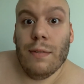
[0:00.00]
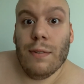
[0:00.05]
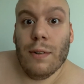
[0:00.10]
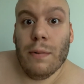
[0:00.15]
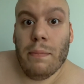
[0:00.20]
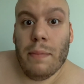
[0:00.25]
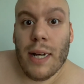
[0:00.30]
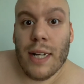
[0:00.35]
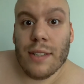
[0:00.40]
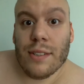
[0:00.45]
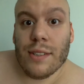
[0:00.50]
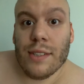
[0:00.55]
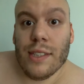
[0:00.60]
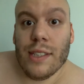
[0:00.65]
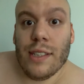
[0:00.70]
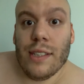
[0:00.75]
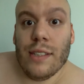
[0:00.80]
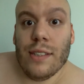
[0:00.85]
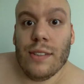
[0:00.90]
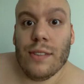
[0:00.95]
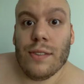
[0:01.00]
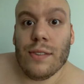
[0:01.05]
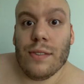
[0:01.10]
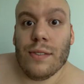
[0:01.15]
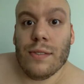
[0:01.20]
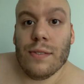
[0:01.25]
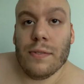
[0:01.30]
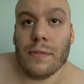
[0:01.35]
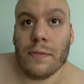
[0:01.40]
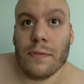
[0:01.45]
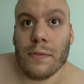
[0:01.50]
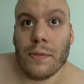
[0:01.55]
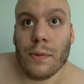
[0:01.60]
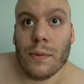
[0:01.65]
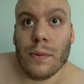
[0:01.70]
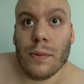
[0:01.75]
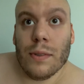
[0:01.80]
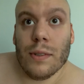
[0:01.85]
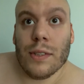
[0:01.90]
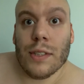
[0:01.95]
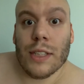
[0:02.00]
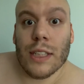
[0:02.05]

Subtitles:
were besties for